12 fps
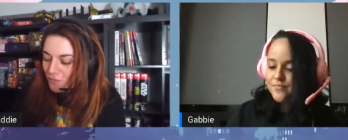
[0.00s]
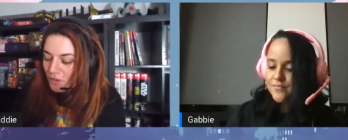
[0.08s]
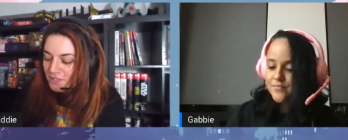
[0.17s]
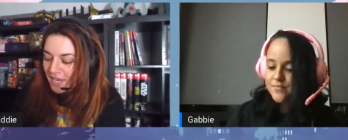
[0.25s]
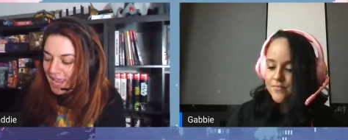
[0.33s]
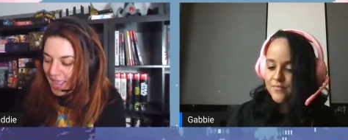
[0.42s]
Speaker 1: or
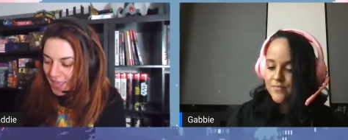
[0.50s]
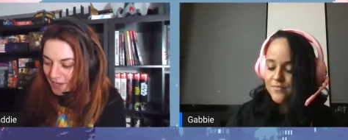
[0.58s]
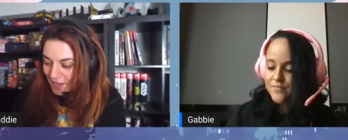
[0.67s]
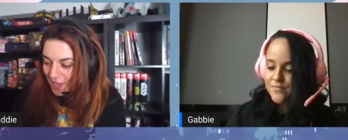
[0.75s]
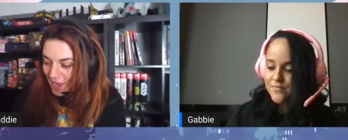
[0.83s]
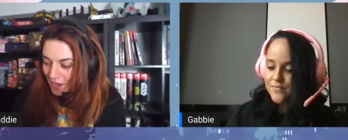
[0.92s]

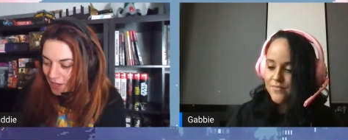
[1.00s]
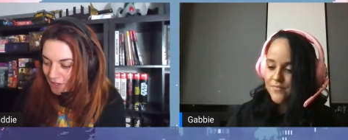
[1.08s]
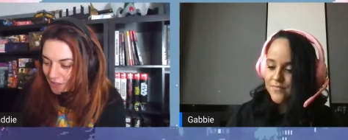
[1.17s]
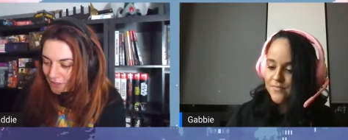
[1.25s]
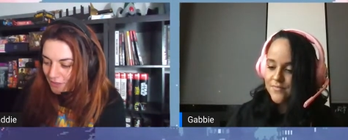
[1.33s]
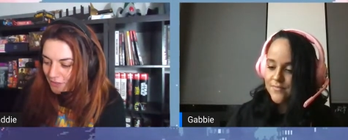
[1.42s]
volcanic
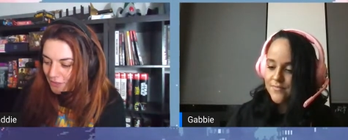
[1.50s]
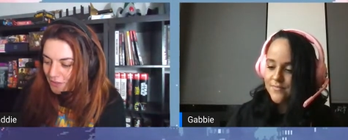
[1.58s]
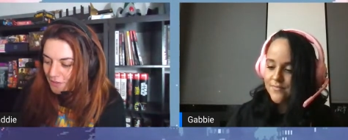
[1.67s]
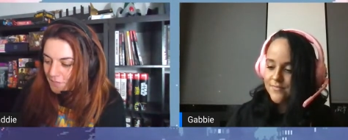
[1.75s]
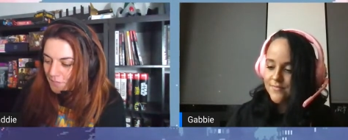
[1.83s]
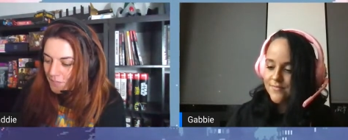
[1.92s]
hair,
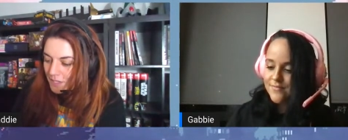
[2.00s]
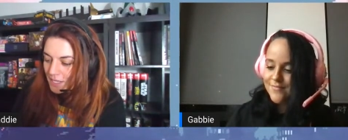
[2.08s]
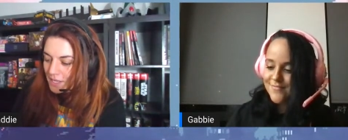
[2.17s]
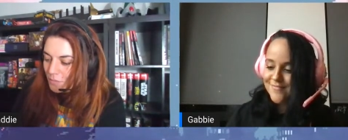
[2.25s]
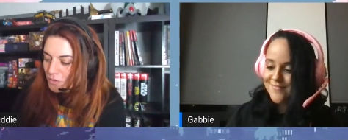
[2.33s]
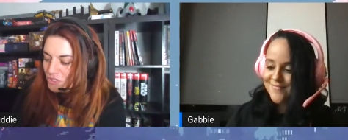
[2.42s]

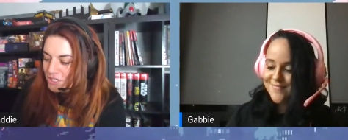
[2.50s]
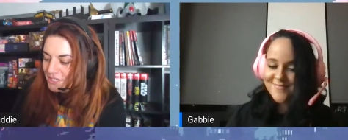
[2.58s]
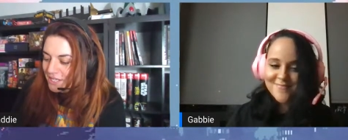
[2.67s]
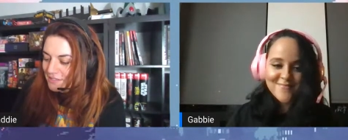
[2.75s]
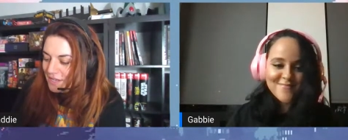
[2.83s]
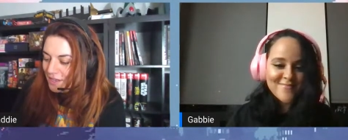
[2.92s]
which she
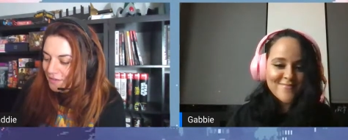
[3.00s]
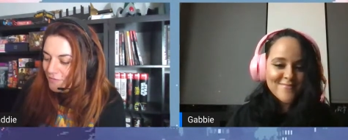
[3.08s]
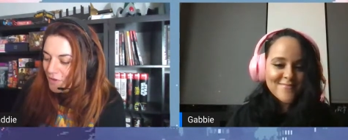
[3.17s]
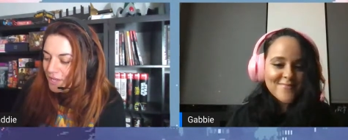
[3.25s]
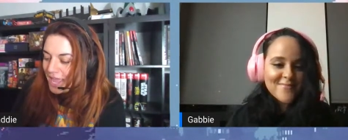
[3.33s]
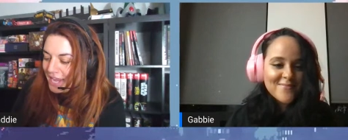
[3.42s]
says uh,
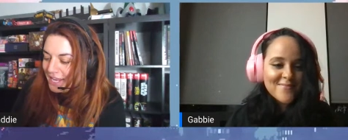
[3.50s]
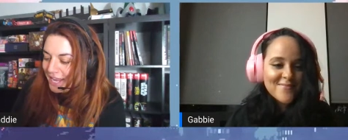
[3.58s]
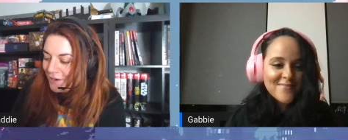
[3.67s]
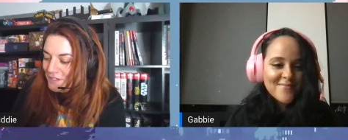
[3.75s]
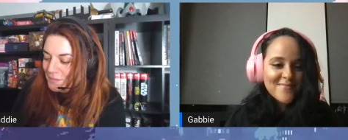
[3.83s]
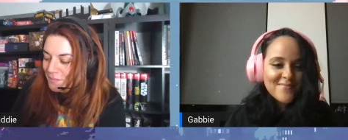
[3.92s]
volcanic
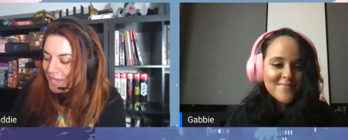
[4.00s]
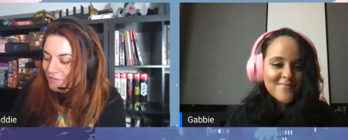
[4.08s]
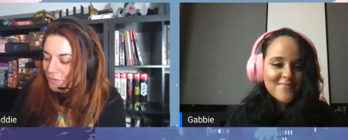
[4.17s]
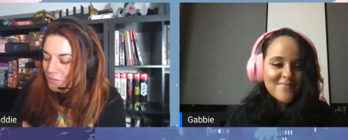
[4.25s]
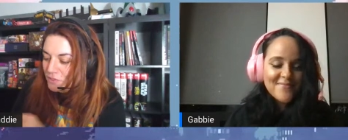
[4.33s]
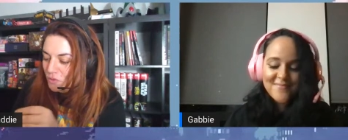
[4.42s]
hair is made
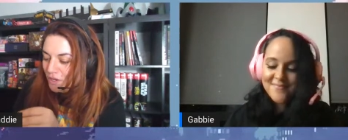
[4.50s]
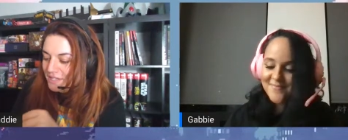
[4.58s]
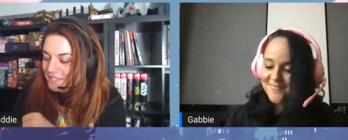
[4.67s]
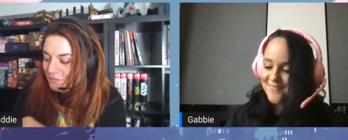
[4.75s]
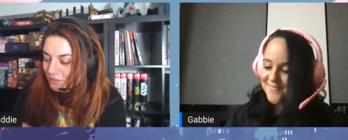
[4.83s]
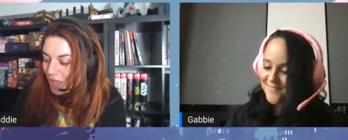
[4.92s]
from
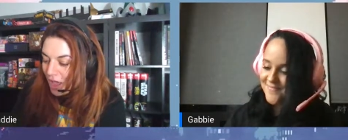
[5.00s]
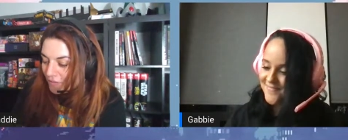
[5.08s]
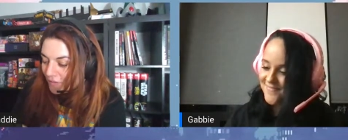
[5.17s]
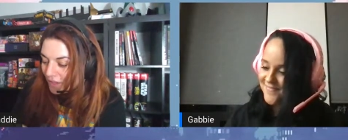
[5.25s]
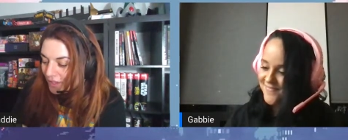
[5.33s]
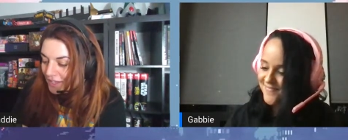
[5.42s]
strands of
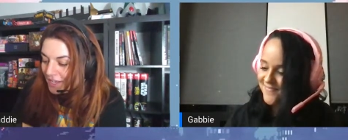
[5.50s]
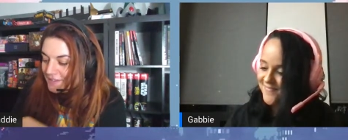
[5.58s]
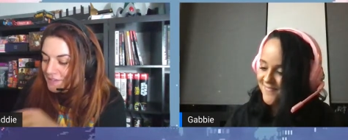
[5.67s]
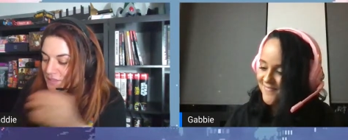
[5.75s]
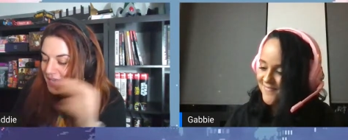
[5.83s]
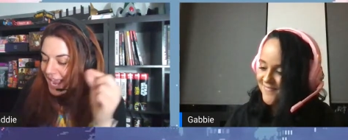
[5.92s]
lava,
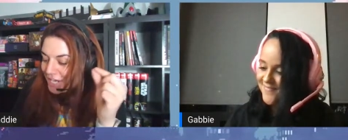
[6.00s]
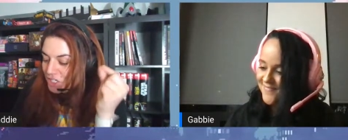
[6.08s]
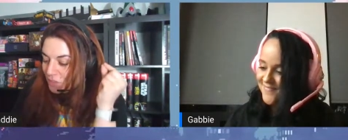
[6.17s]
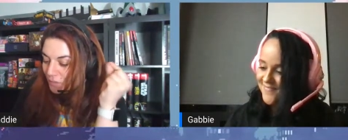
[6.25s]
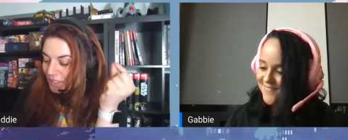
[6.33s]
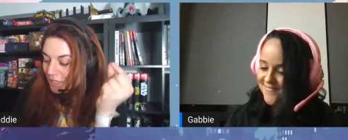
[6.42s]
so it's
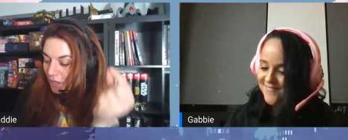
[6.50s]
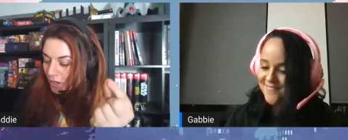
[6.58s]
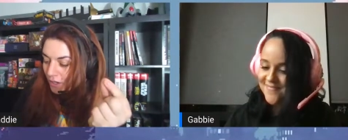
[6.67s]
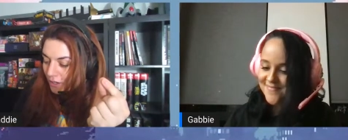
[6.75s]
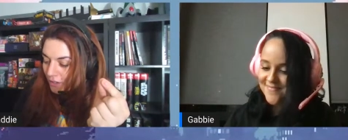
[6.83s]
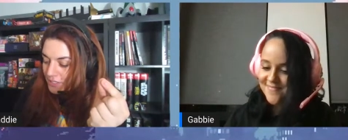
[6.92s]
actually really
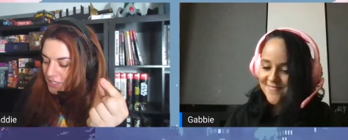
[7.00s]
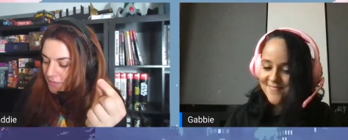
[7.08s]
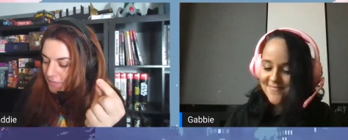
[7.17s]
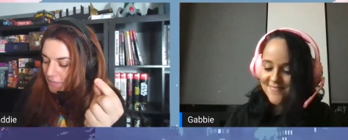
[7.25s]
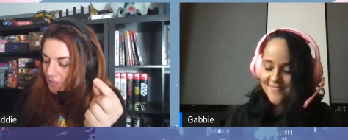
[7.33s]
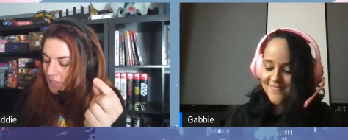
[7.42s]
hard.
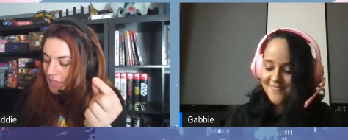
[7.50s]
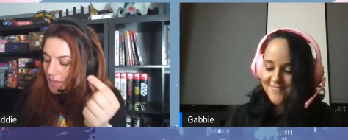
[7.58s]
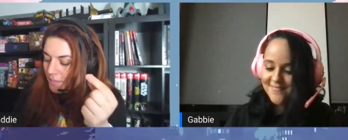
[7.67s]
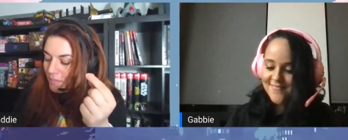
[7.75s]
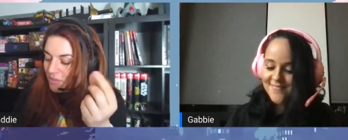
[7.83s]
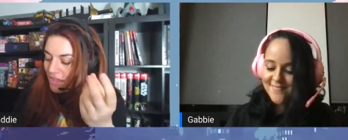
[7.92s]

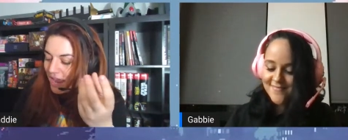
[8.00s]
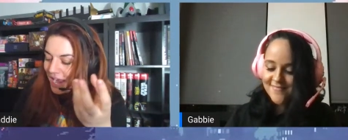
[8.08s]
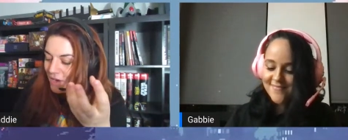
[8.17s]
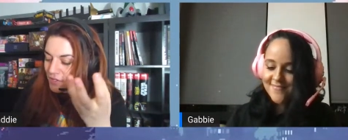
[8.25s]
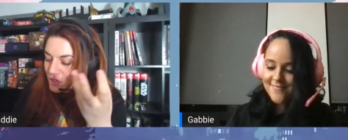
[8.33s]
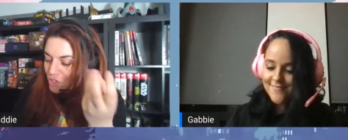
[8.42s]
But the
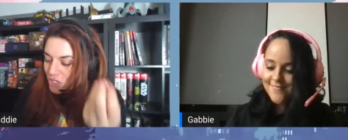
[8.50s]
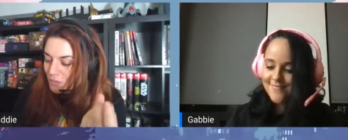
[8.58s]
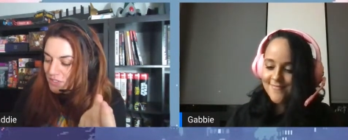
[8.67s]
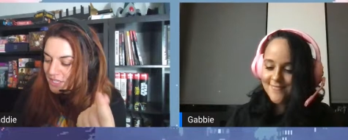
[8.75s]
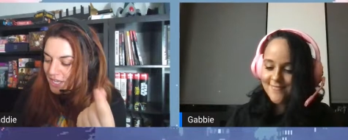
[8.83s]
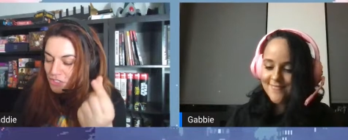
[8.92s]
hair that she
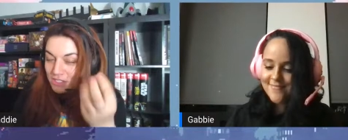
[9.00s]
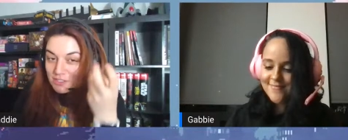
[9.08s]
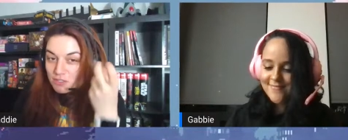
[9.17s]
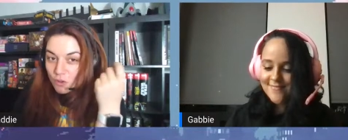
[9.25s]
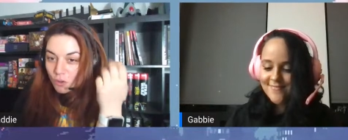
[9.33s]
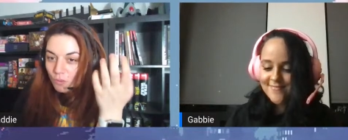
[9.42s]
was touching,
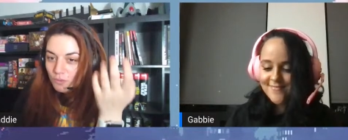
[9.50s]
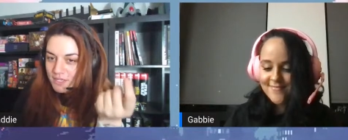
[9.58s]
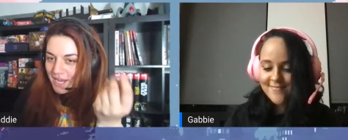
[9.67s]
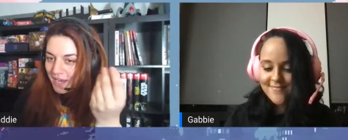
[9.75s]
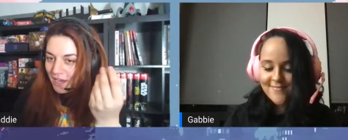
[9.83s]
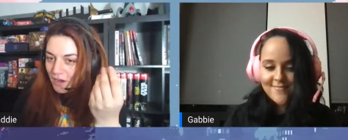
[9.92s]
this
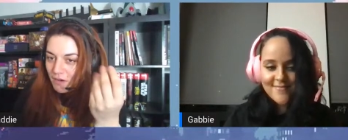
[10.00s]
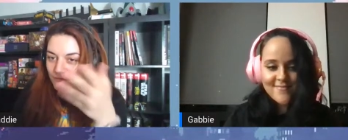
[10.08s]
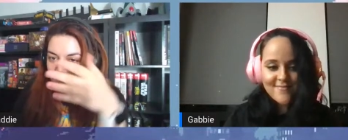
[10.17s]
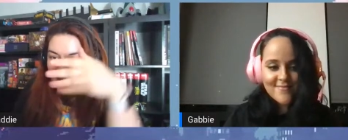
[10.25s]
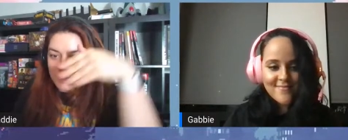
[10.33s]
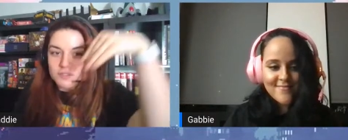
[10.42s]
golden hair,
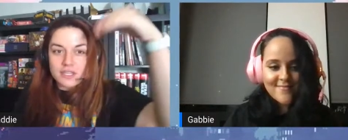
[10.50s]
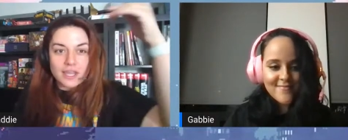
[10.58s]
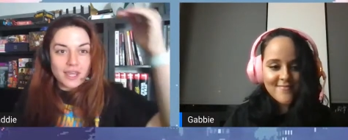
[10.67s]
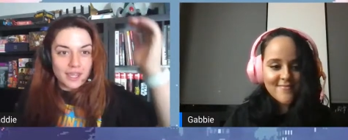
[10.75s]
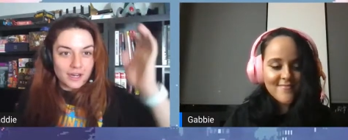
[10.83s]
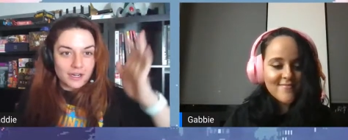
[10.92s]
feels
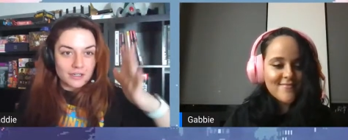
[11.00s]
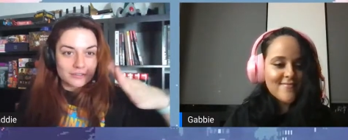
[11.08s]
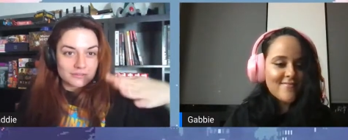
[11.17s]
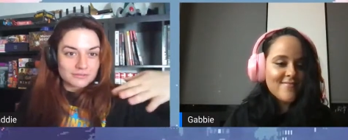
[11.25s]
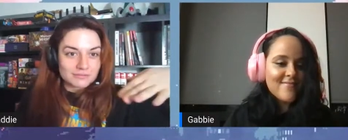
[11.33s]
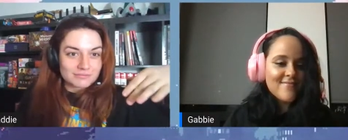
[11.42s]
like hair.
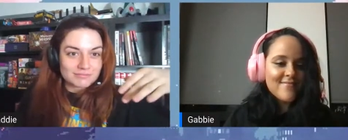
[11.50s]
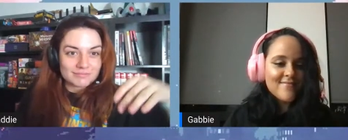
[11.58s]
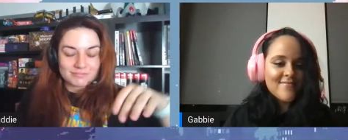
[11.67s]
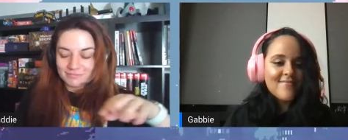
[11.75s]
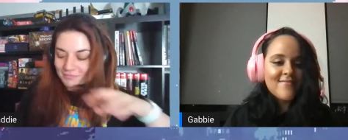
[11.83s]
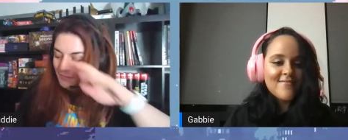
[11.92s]

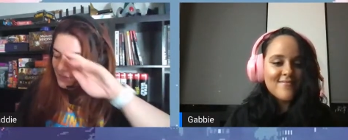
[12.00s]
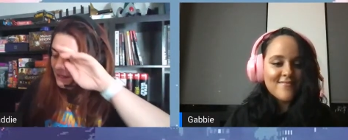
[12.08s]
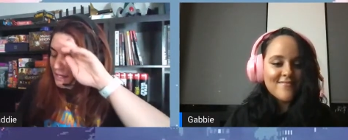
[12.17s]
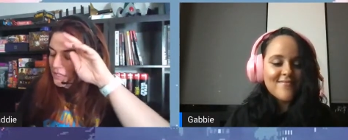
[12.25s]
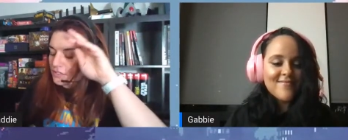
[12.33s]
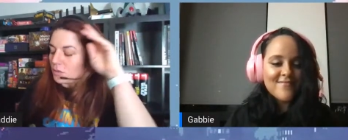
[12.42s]

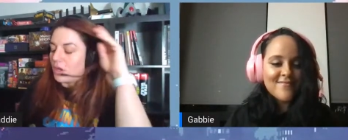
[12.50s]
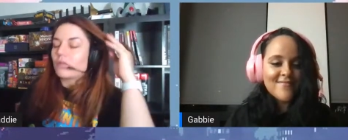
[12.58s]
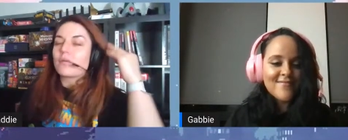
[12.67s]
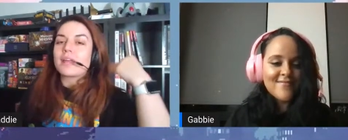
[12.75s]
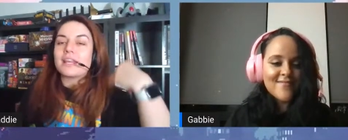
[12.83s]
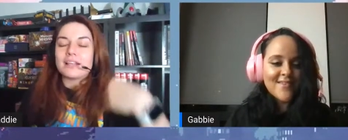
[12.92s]
So
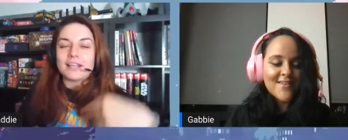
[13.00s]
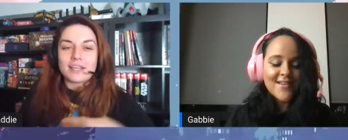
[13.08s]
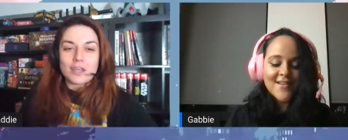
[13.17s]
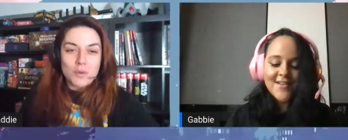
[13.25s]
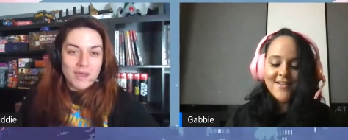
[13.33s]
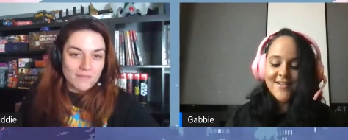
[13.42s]
already,
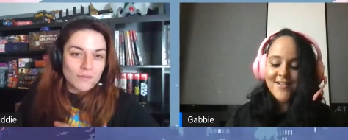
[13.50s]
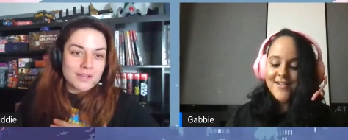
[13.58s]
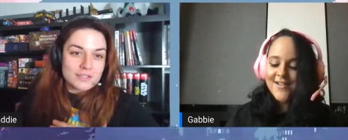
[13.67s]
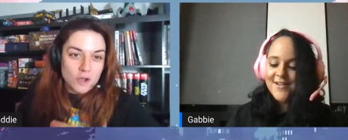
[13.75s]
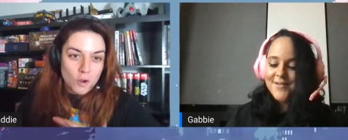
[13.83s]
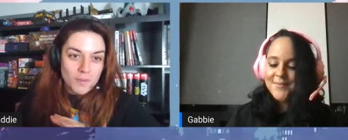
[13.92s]
like, you haven't read